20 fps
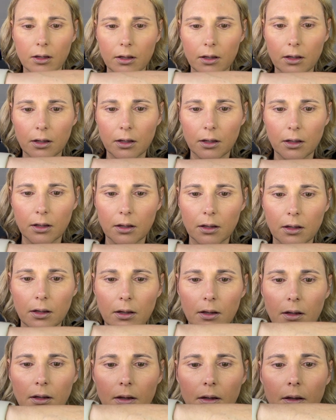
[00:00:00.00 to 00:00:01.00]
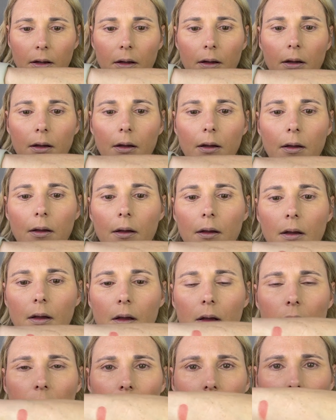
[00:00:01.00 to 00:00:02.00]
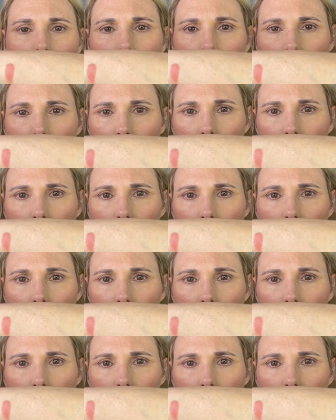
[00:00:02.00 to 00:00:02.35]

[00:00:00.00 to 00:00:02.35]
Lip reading: [no speech]